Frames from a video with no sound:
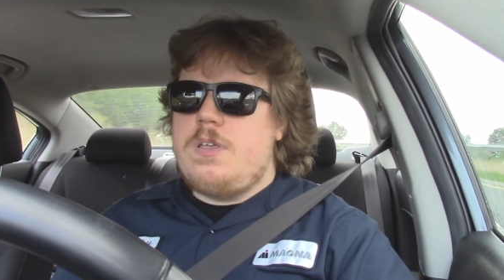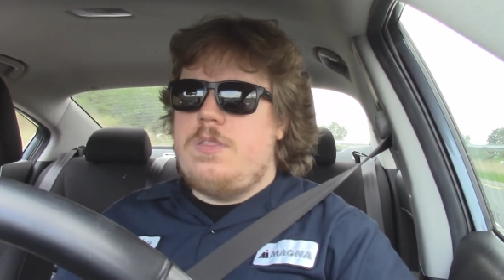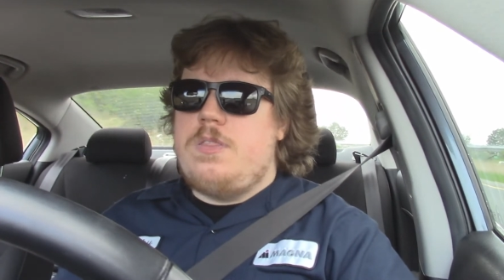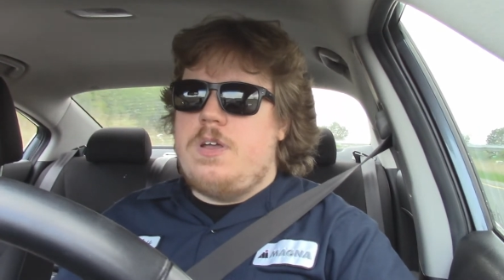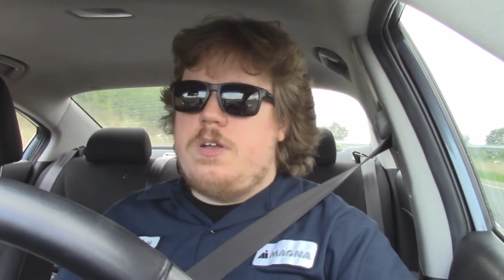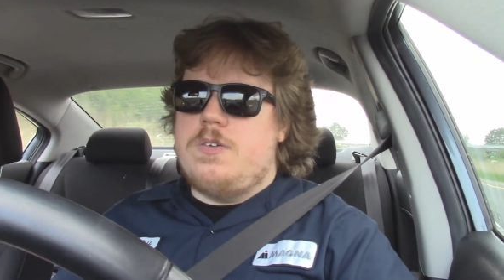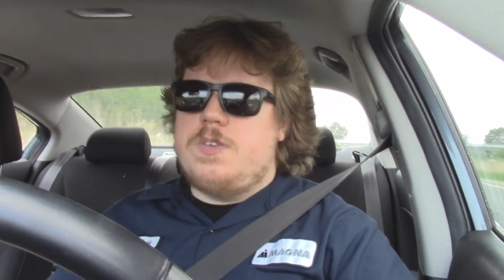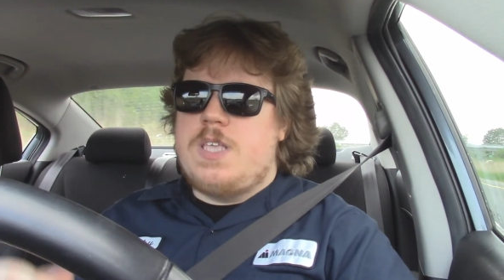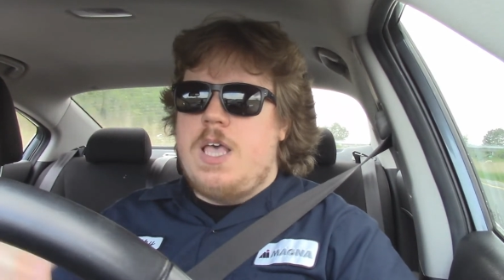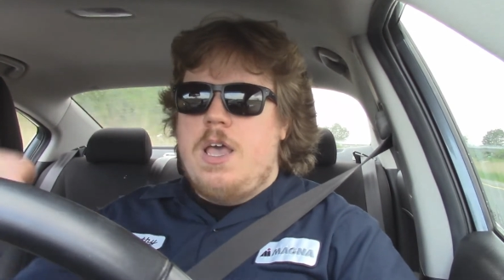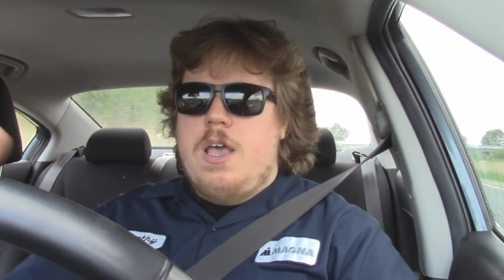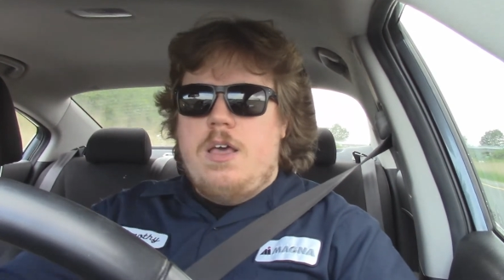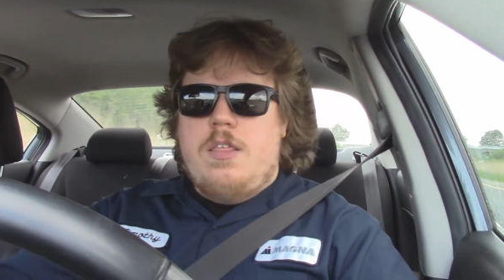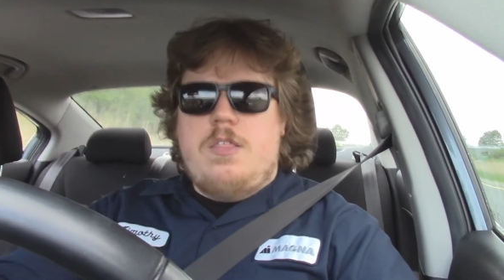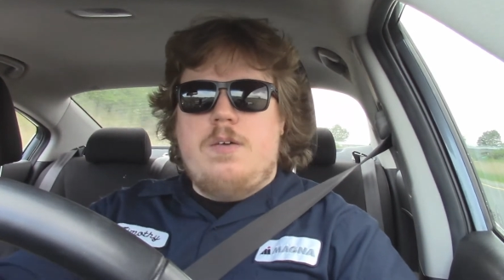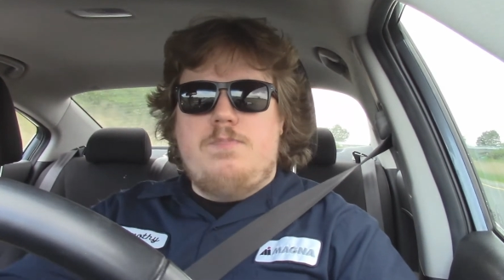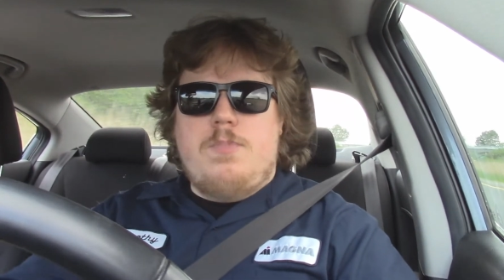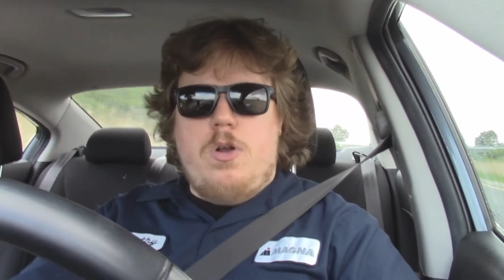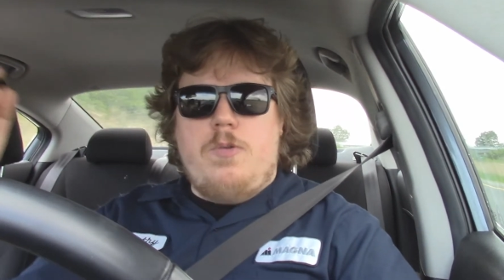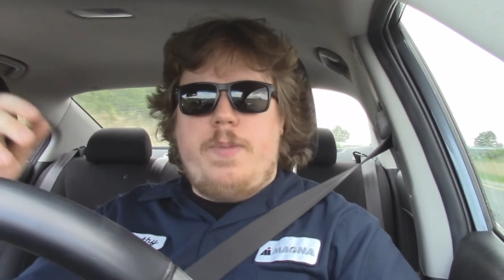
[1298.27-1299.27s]
There's
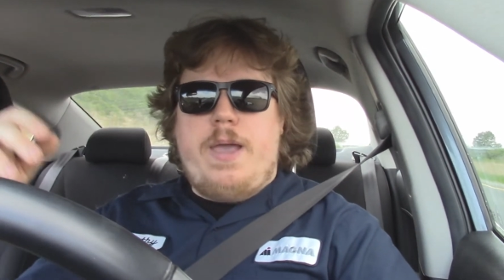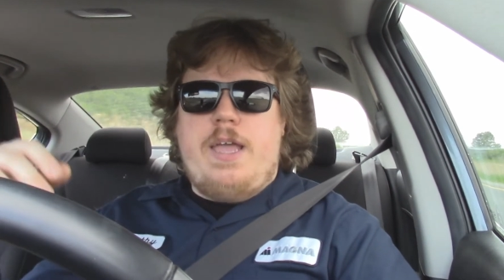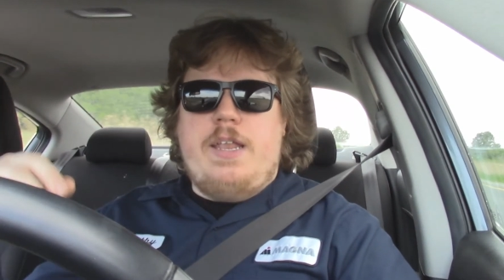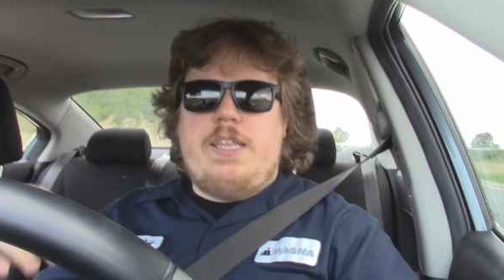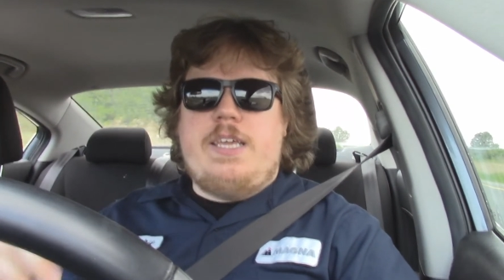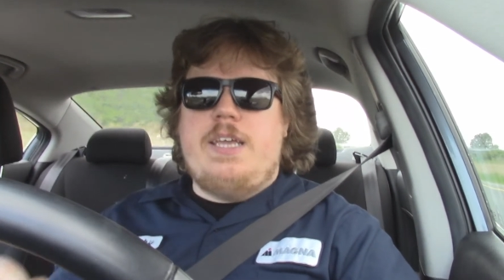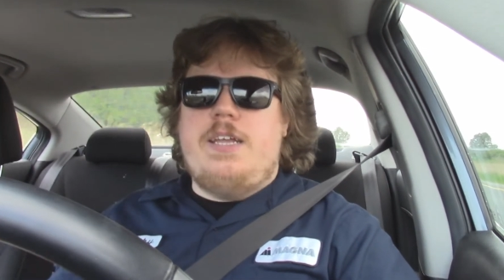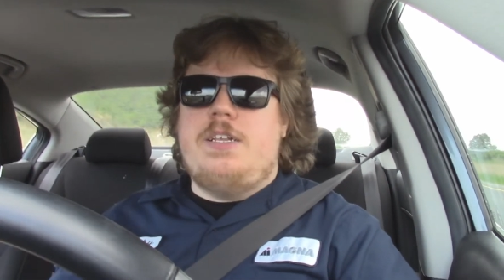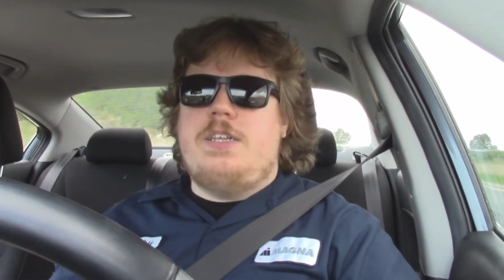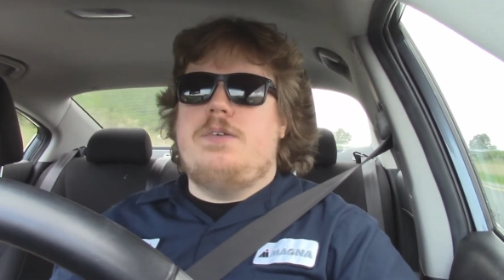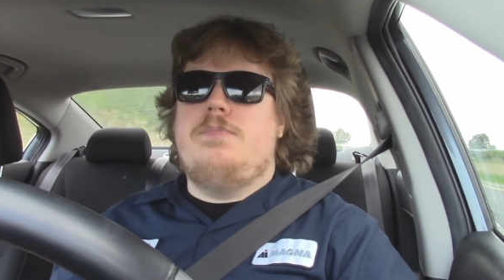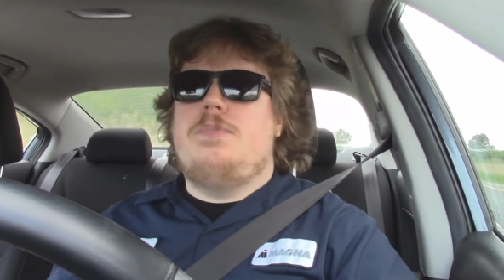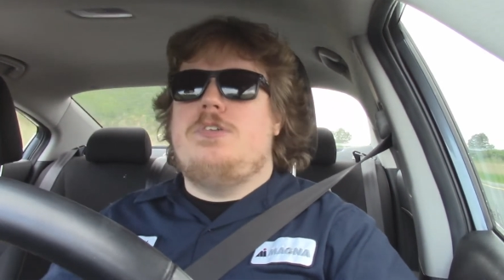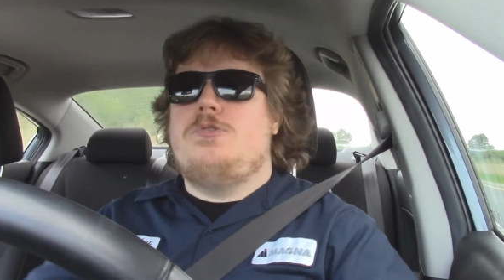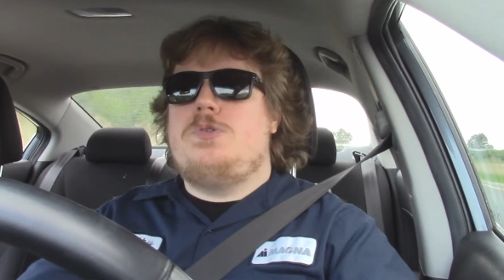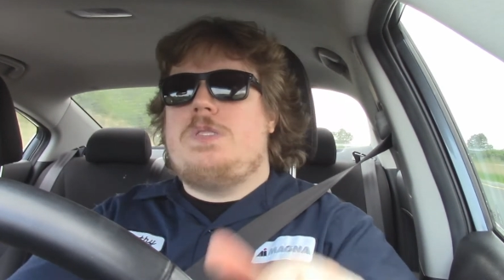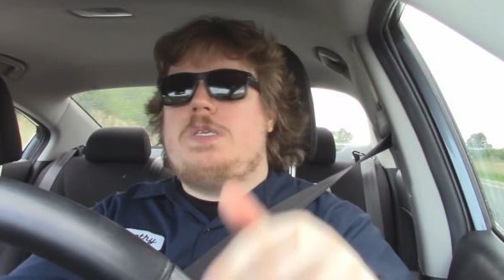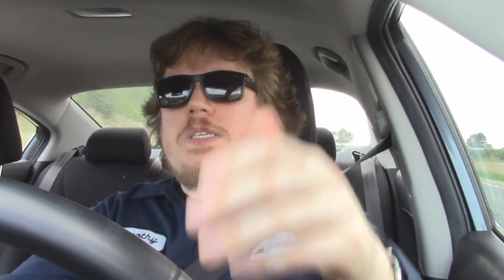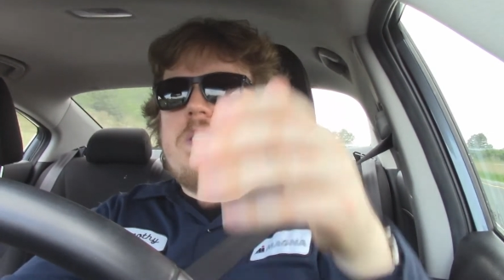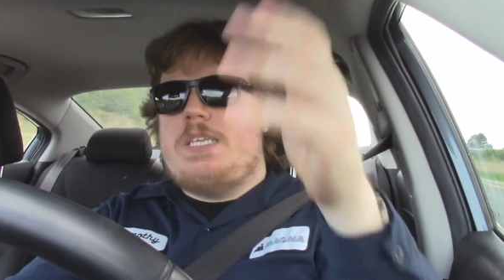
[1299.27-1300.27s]
the Mermaid Kingdom.
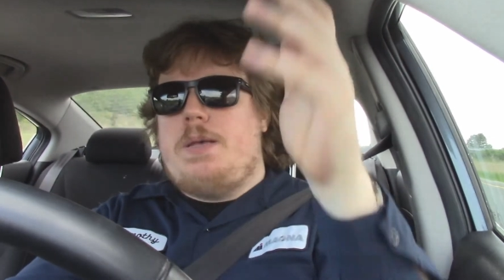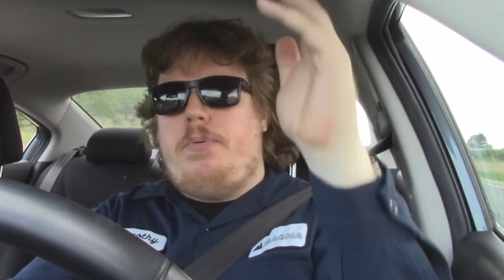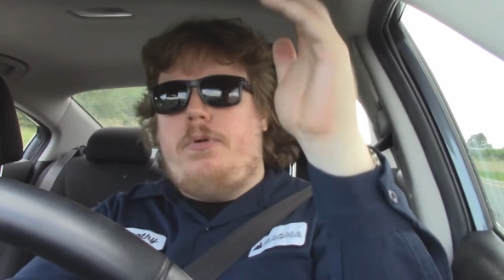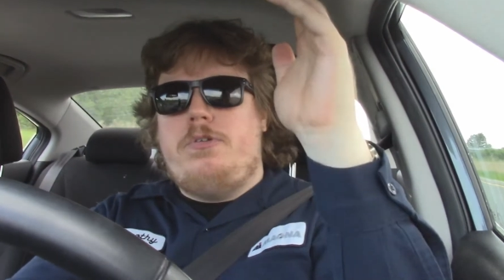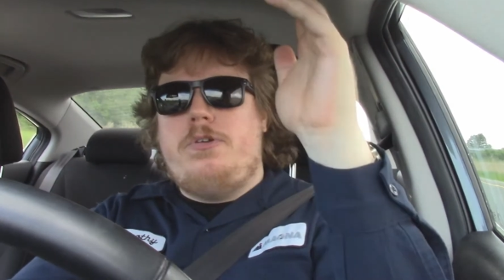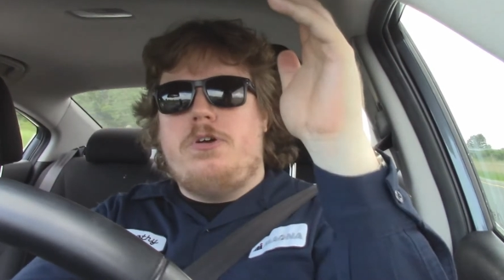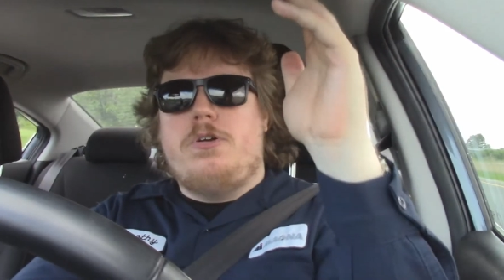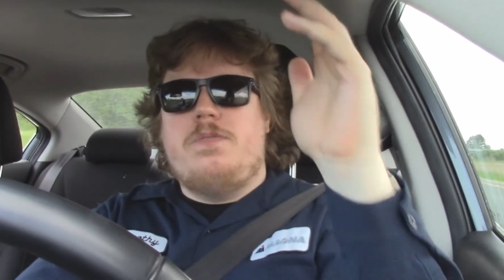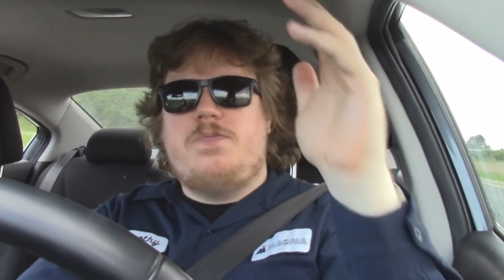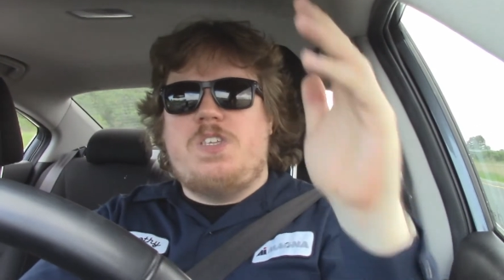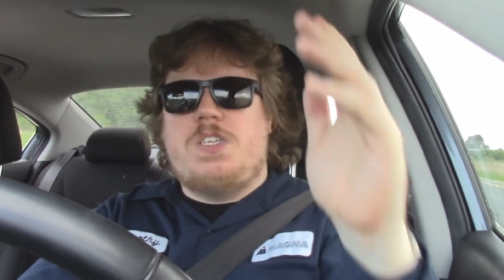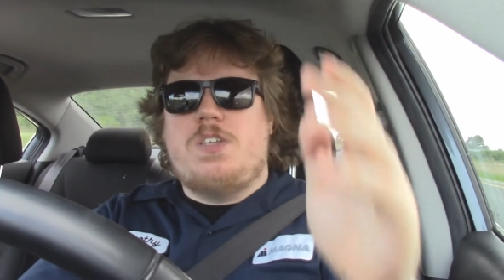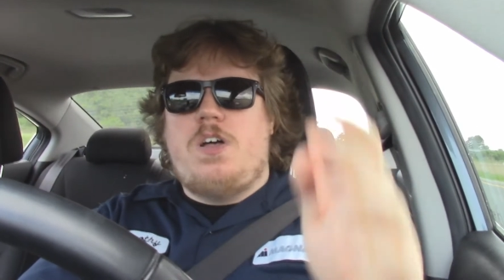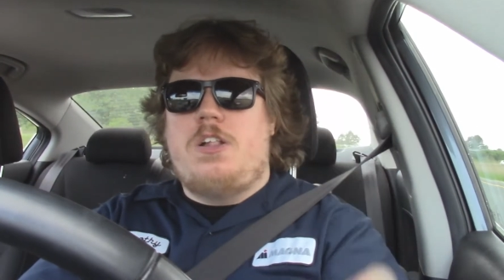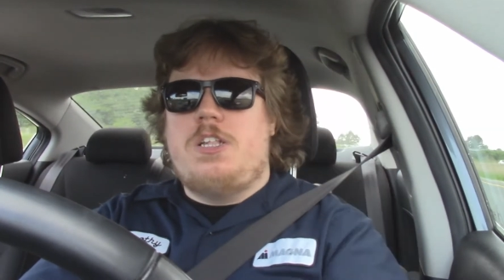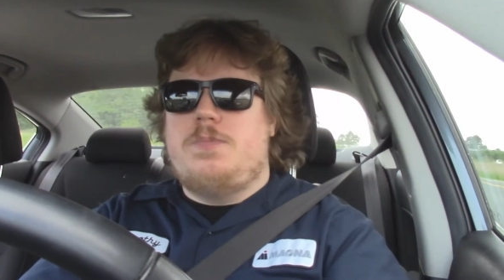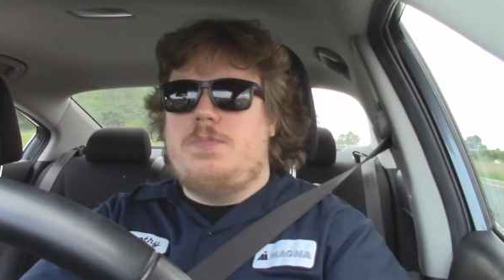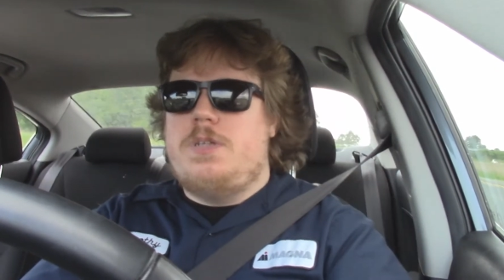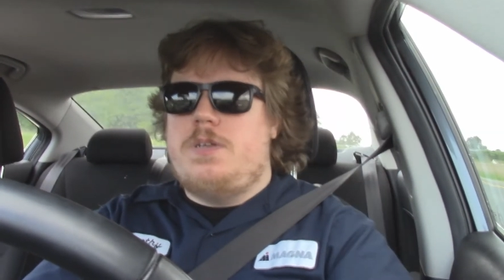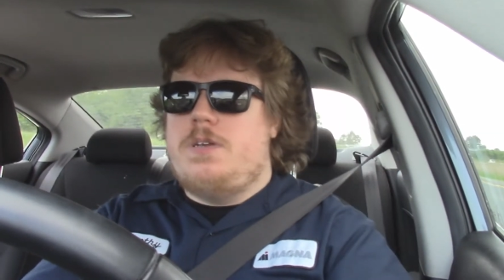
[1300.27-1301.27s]
There's the Sepulchre of
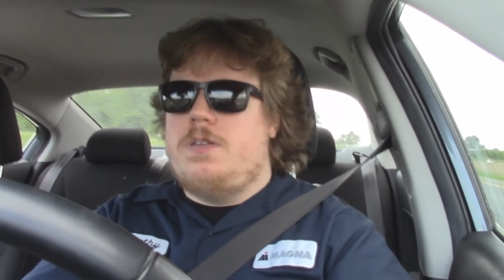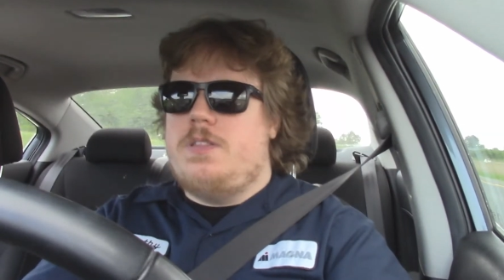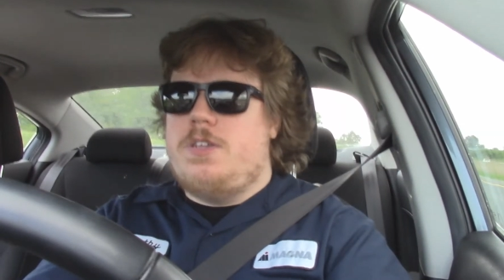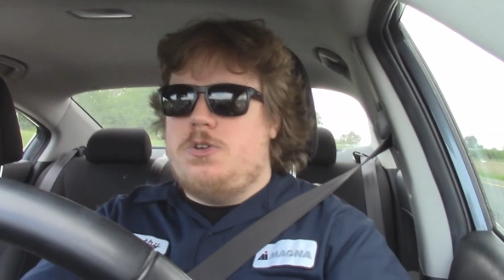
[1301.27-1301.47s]
Solomon.